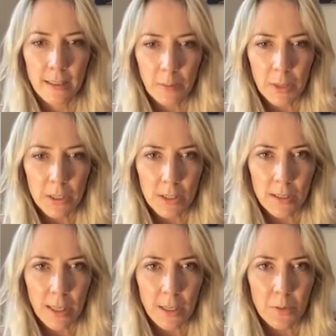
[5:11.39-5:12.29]
Let me just
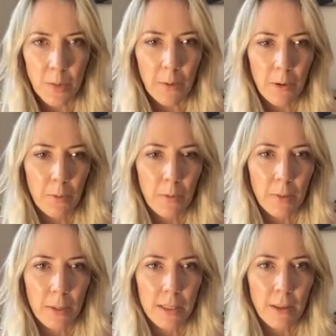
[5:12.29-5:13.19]
see, just bear with me.
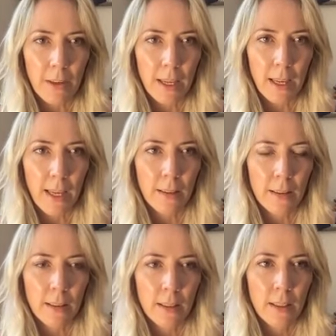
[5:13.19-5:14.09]
Let me see if I
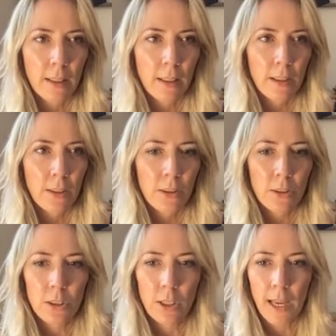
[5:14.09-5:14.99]
can
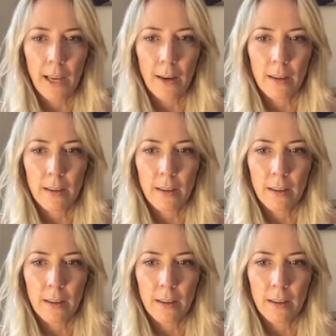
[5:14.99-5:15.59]
share